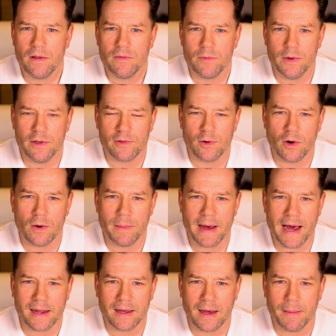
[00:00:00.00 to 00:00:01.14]
if we scroll
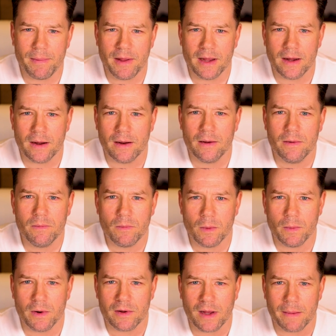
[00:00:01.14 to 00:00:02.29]
back up here where
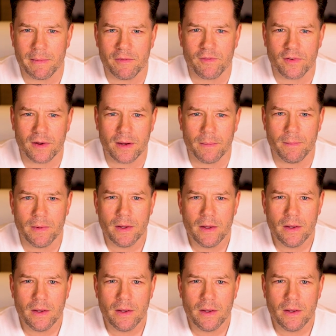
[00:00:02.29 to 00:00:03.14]
we're coming from,